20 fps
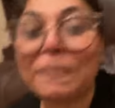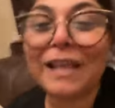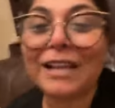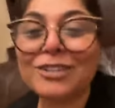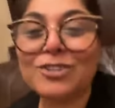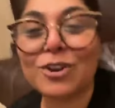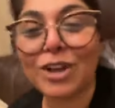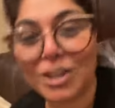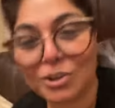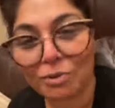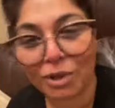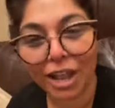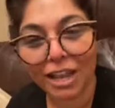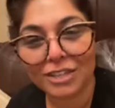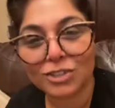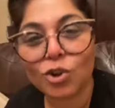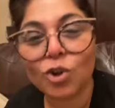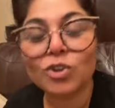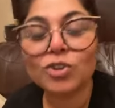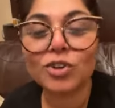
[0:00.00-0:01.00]
So anyway, I
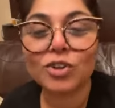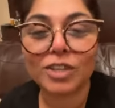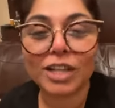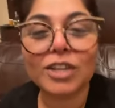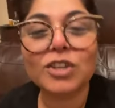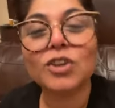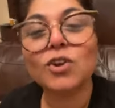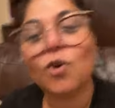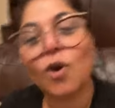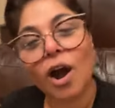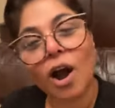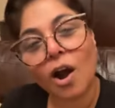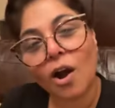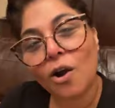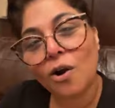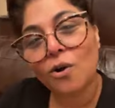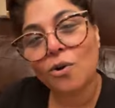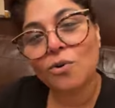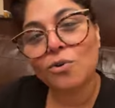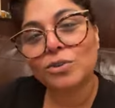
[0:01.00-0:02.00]
told her that,
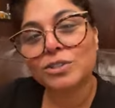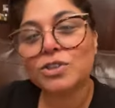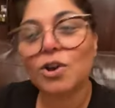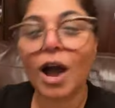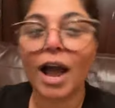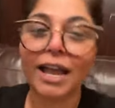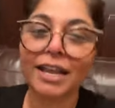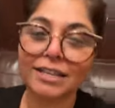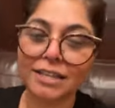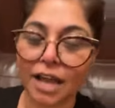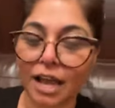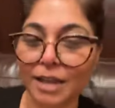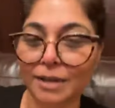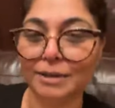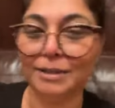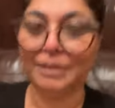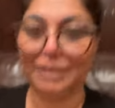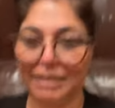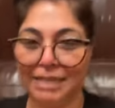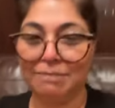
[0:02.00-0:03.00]
so
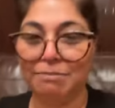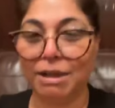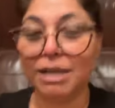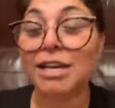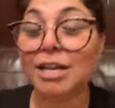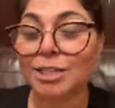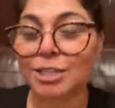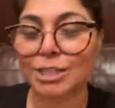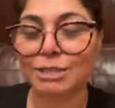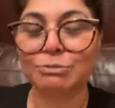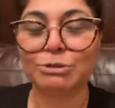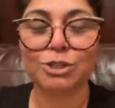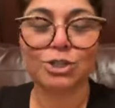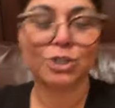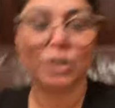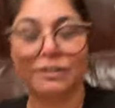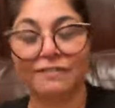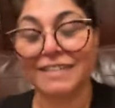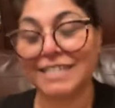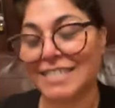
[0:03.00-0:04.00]
I in my customer
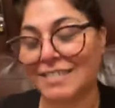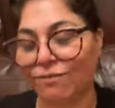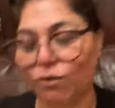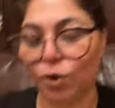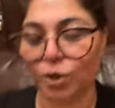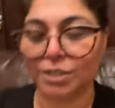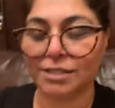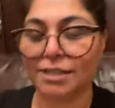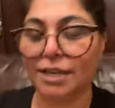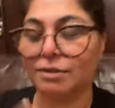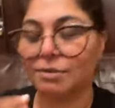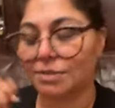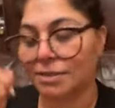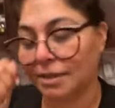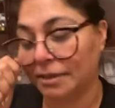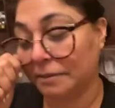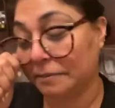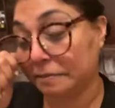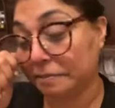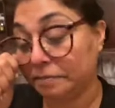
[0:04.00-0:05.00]
service voice, I was
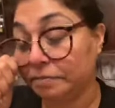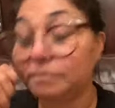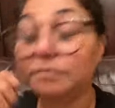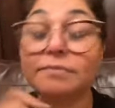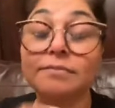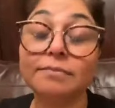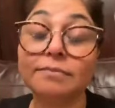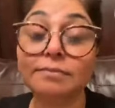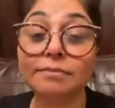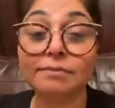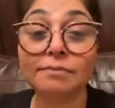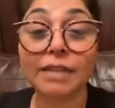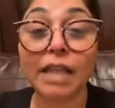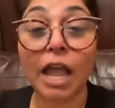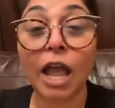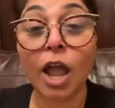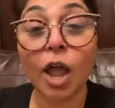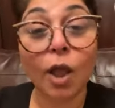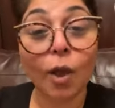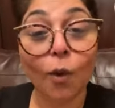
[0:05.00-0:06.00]
like,
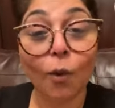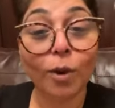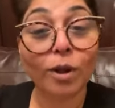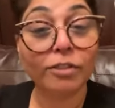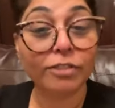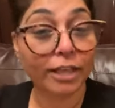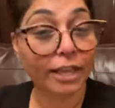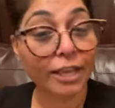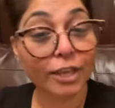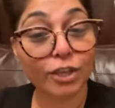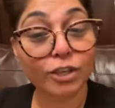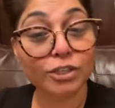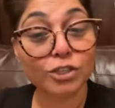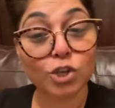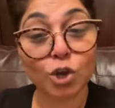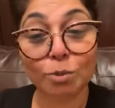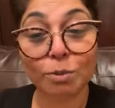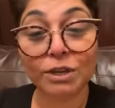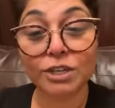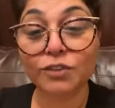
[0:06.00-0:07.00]
well, thank you
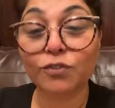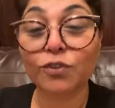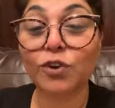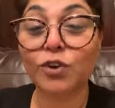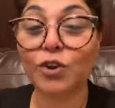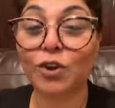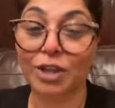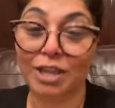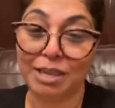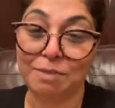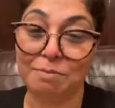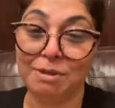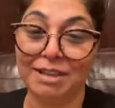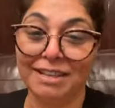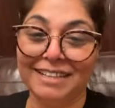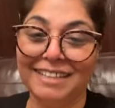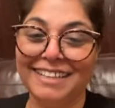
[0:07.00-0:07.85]
so much for your email.